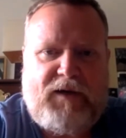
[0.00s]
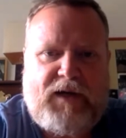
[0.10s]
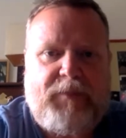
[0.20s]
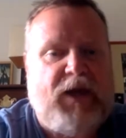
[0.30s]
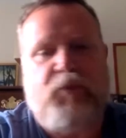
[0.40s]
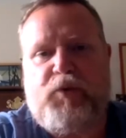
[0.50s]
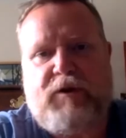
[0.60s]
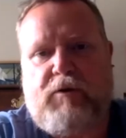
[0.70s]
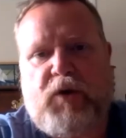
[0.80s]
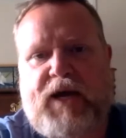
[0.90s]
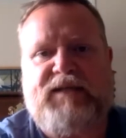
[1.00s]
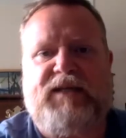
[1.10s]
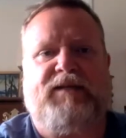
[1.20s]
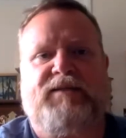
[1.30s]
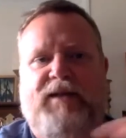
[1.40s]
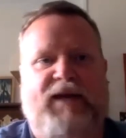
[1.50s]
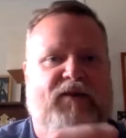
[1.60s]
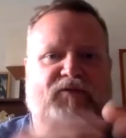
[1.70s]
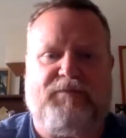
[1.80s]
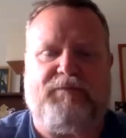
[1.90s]
coming up with our own ideas and
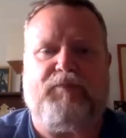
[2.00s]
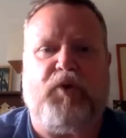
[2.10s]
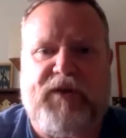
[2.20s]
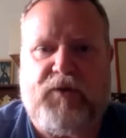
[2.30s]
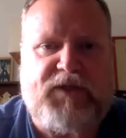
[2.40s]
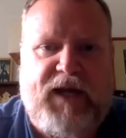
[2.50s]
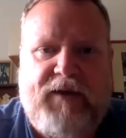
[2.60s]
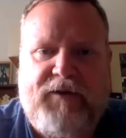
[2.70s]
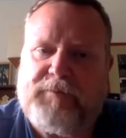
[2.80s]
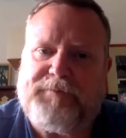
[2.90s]
kind of putting those together.